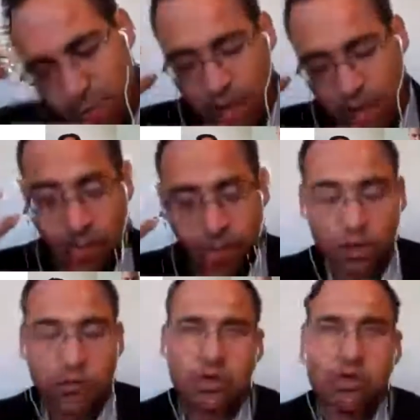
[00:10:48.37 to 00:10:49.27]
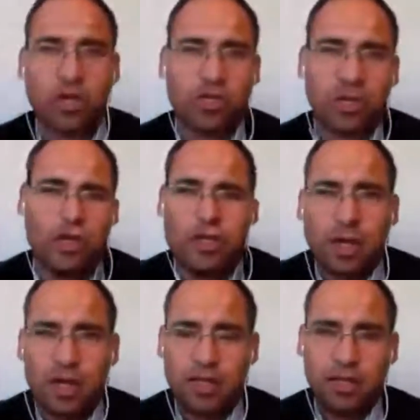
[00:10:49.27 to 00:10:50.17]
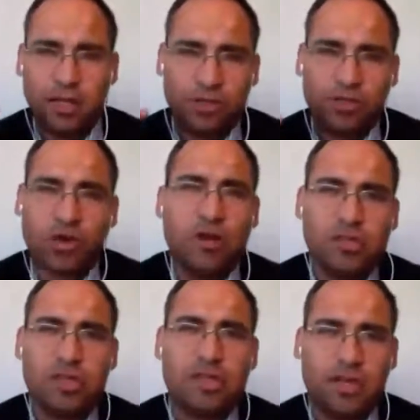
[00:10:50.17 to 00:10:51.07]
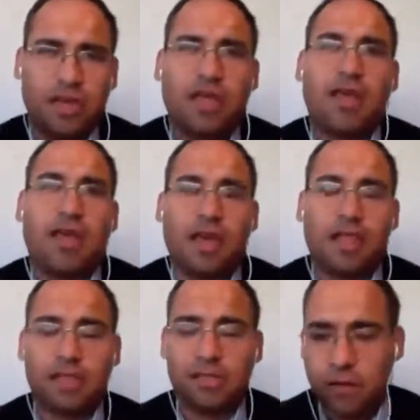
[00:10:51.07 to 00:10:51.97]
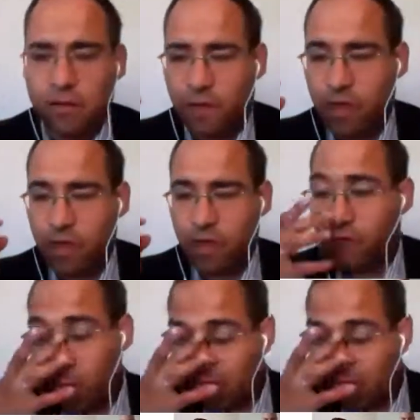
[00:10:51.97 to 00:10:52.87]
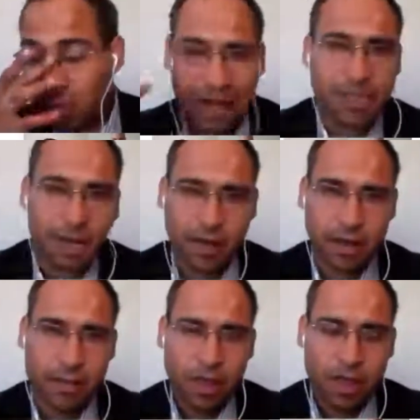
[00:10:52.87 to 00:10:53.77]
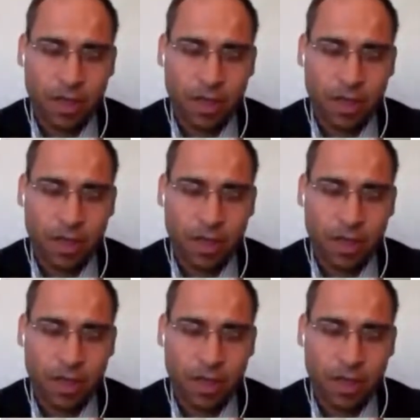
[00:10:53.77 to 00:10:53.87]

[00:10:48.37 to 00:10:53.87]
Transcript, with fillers: the element of trust. I think the trust is the key, and this is something that for me is fascinating.